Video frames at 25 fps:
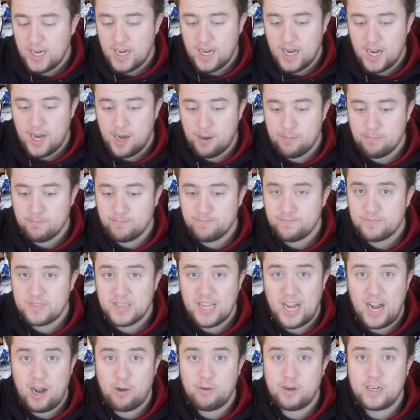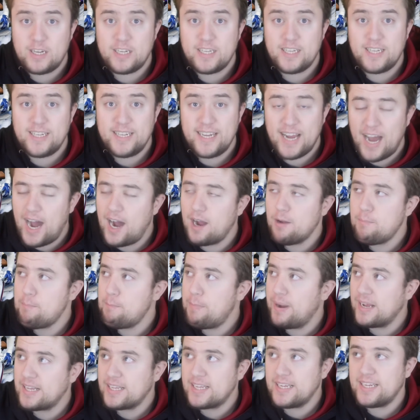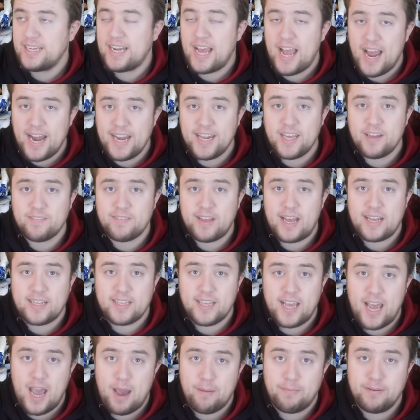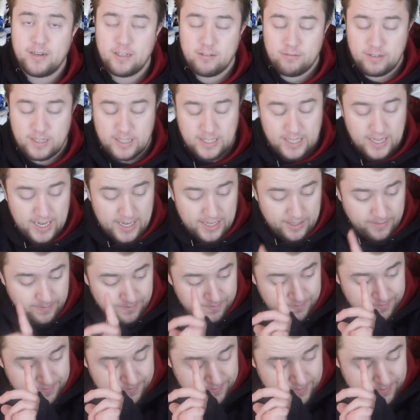Um, I was not expecting any of that to happen in week 10.